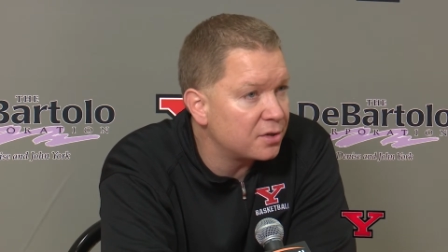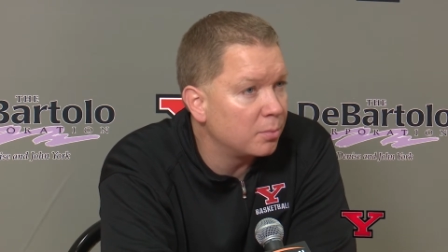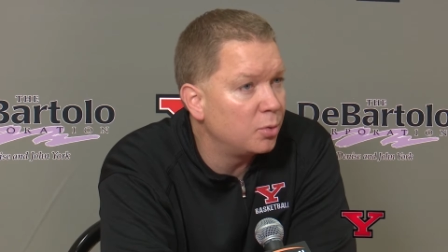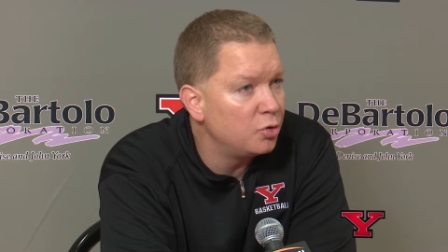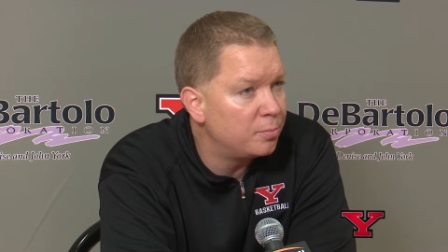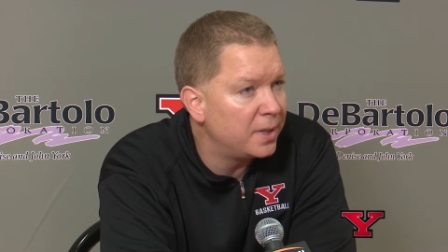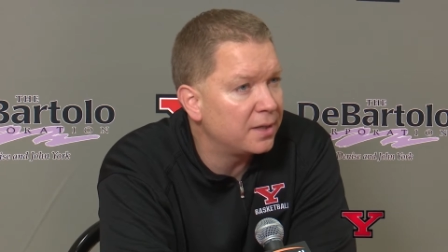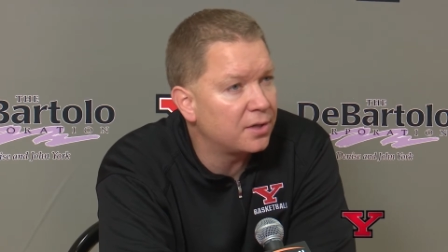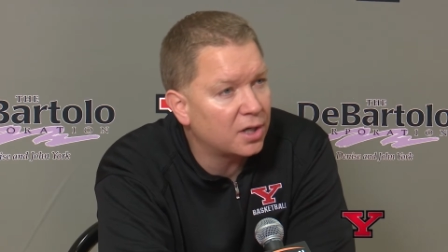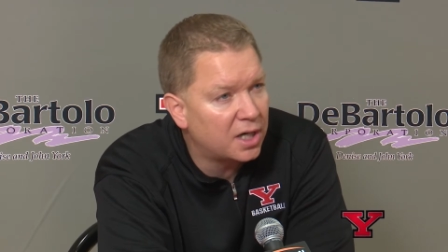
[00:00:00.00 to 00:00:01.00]
Their
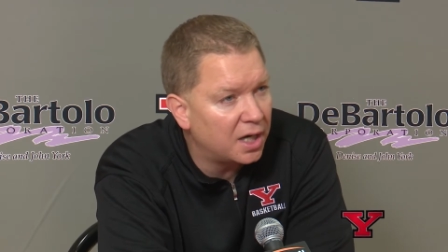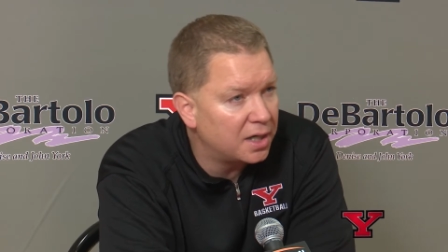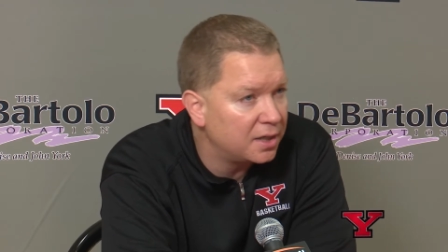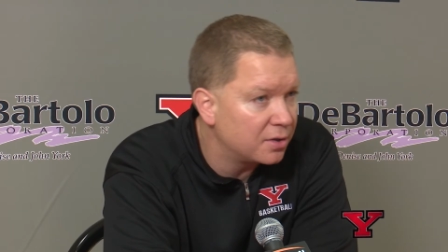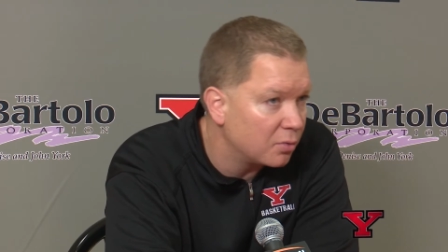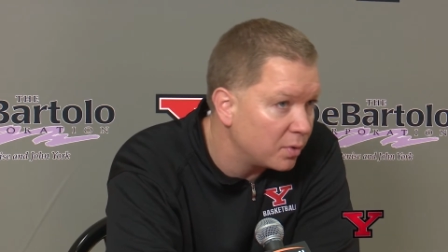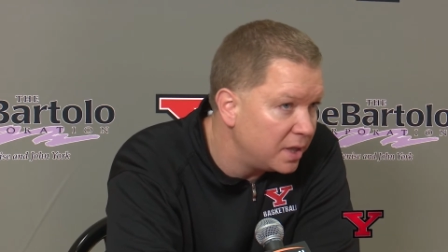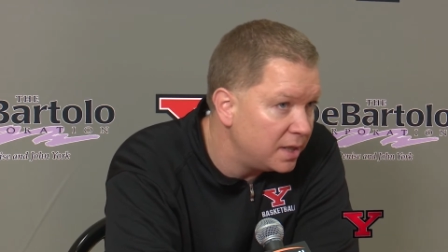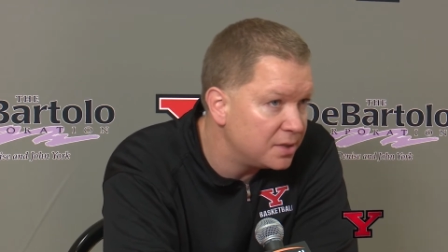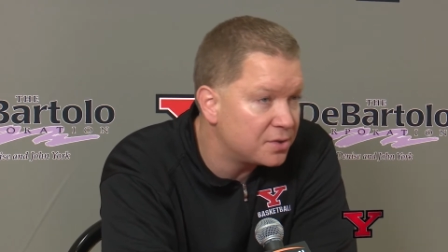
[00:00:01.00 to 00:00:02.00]
movement, their cutting, their
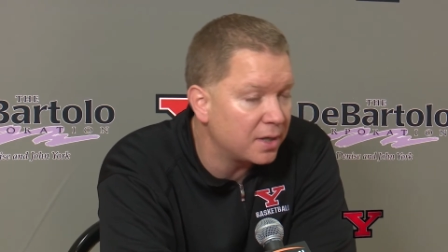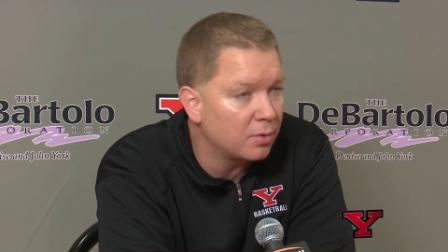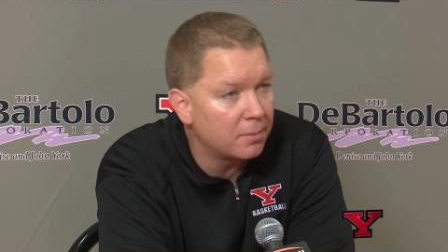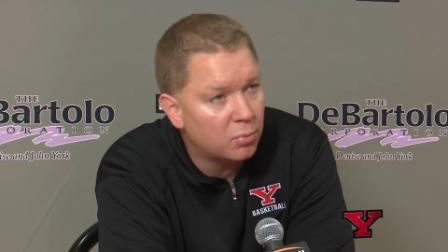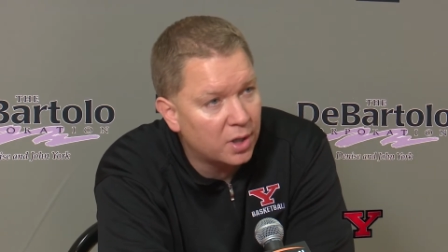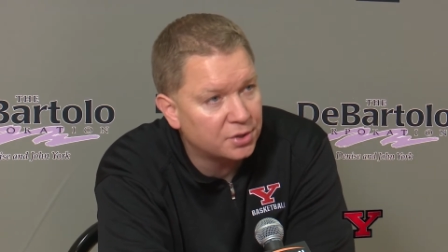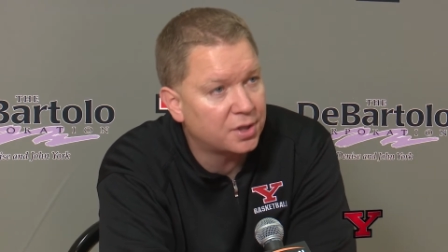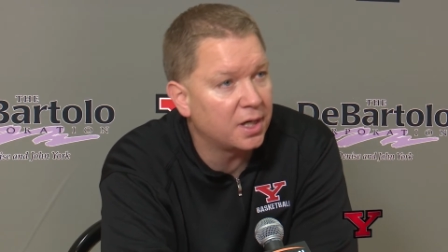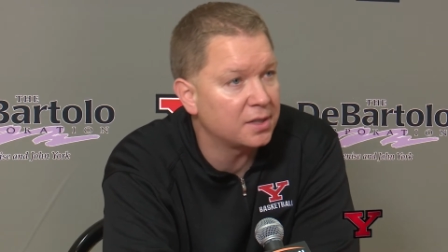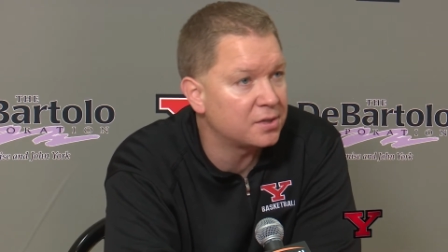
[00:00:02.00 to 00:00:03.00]
reads, they run brush
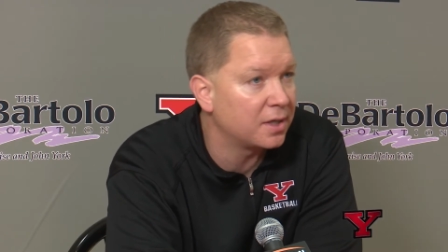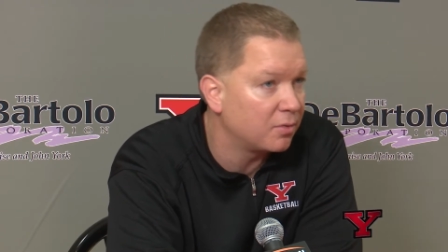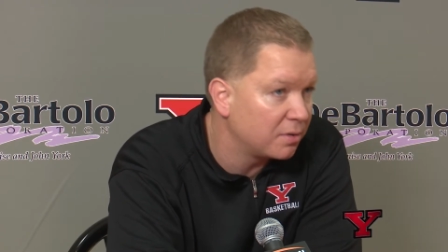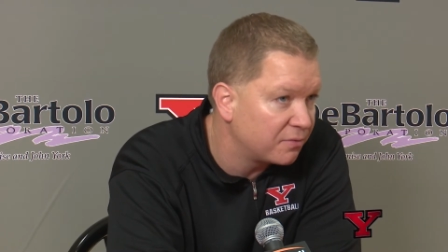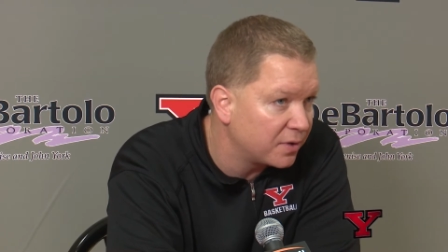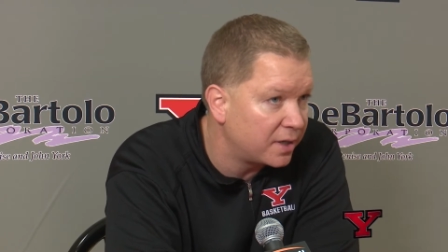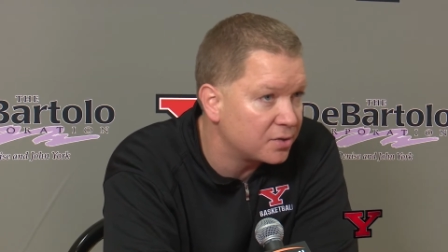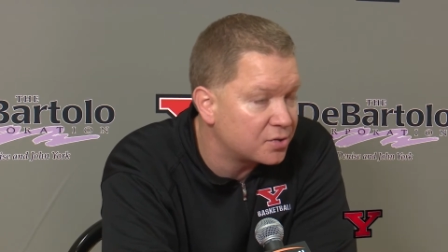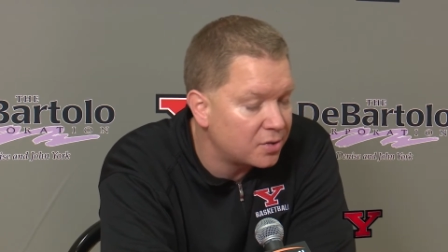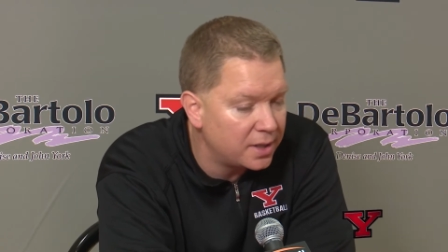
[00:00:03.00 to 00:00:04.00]
cuts, they run
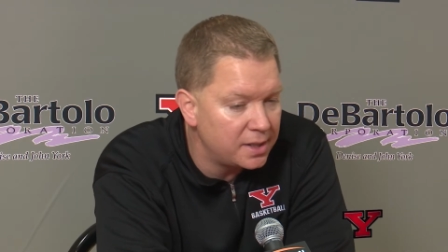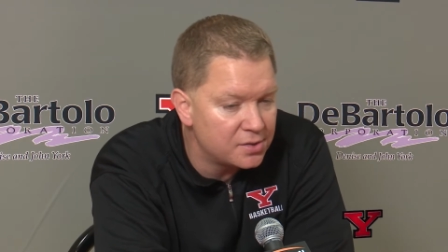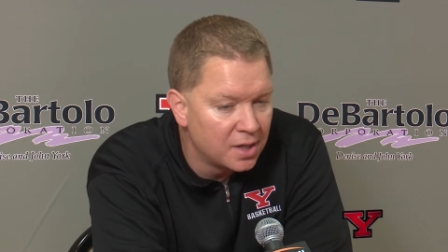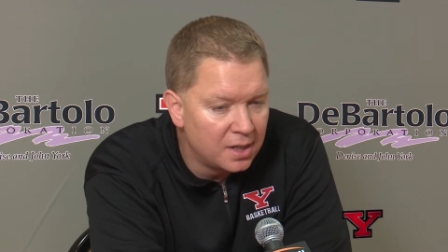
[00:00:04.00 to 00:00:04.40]
flare screens.